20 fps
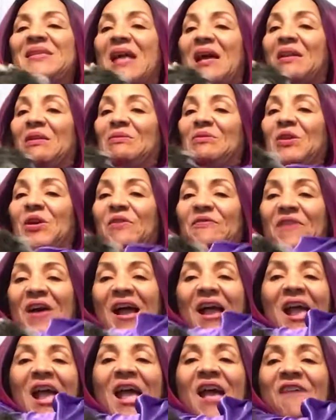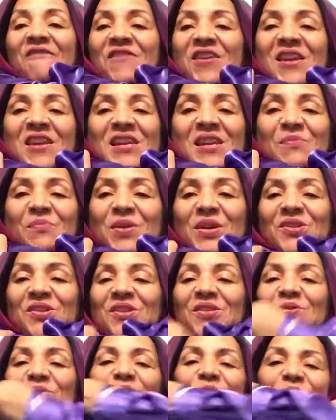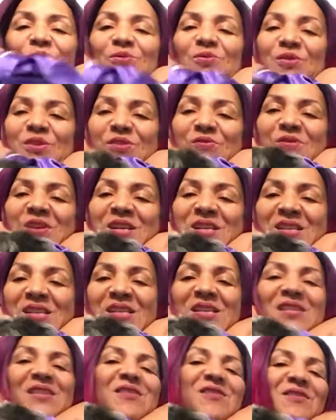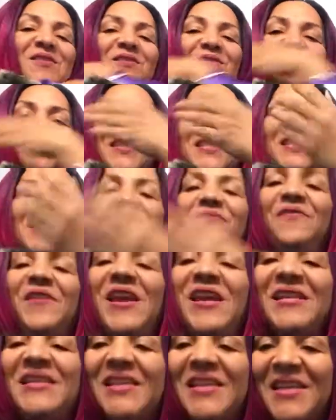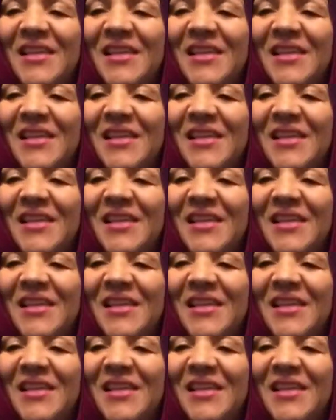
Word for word: I don't know if I have any, but oh, you get this. Oh, see, Fancy